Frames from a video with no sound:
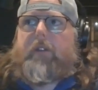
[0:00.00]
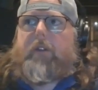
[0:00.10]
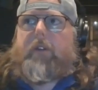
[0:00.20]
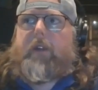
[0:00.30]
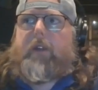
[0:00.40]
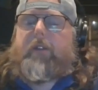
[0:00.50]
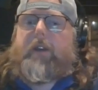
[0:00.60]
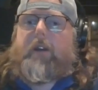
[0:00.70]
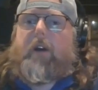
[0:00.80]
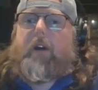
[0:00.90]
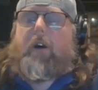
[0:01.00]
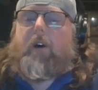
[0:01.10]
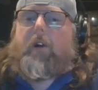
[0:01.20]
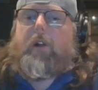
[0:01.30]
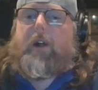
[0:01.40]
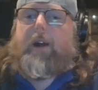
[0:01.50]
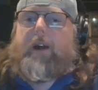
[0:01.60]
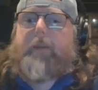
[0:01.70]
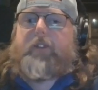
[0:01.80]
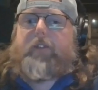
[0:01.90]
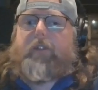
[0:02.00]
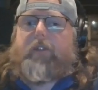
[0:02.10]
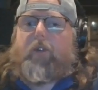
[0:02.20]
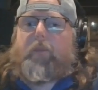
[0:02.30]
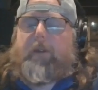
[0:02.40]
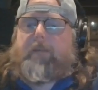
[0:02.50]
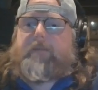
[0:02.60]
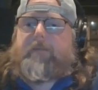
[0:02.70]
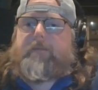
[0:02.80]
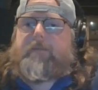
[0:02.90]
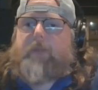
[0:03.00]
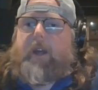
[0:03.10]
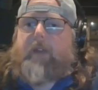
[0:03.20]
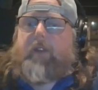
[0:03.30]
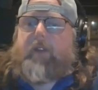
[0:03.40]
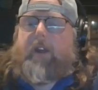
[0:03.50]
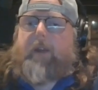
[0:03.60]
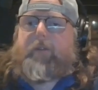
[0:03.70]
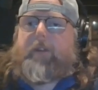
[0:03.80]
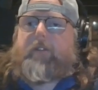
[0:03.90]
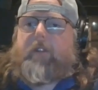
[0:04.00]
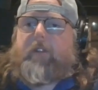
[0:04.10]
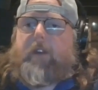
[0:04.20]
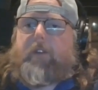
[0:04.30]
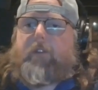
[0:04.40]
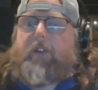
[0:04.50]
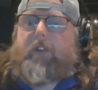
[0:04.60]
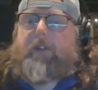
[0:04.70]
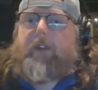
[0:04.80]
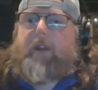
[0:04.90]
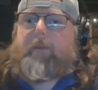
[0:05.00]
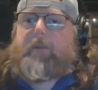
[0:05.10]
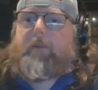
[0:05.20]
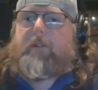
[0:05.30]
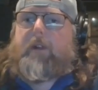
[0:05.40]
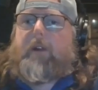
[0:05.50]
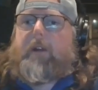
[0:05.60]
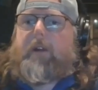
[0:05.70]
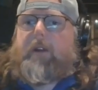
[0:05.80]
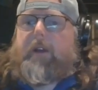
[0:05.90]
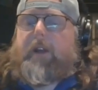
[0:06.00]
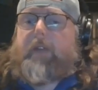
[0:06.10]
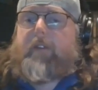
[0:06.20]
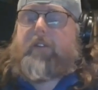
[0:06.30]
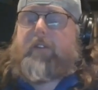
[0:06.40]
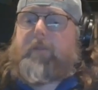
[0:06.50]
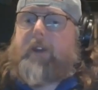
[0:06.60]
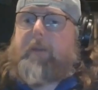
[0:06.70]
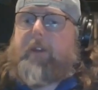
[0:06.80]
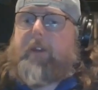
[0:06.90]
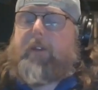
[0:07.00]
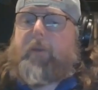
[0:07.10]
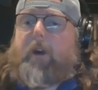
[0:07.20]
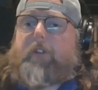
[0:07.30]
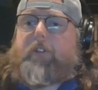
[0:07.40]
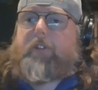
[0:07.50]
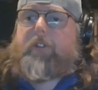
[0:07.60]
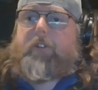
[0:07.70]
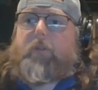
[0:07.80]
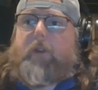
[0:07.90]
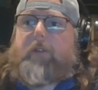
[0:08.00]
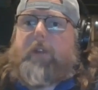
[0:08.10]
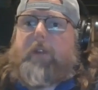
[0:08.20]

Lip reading: leaving all options open. They have the cap space and the draft capital and even some depth on the roster to do whatever they